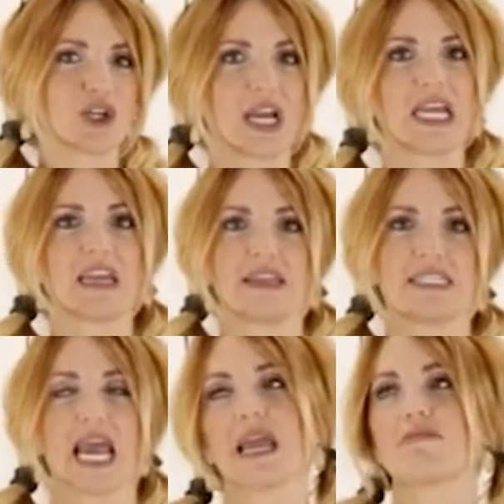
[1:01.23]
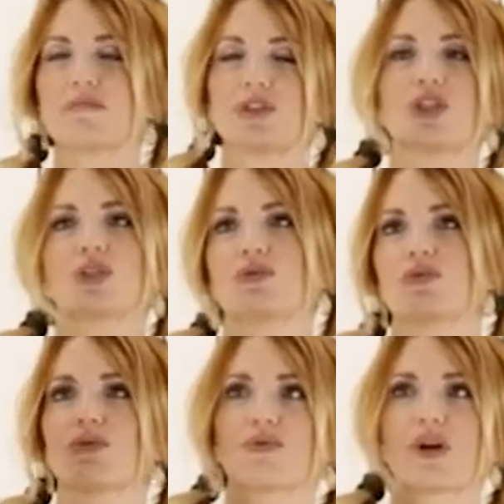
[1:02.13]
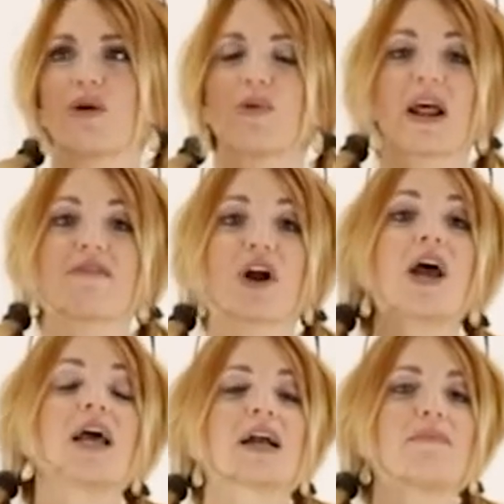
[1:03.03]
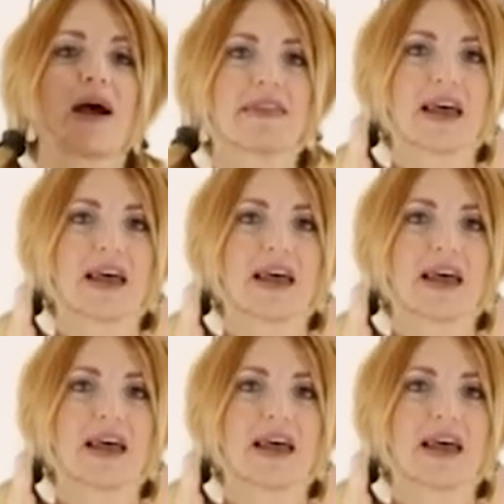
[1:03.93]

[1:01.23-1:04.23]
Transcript: you're getting in the day, two, three, whatever. Combine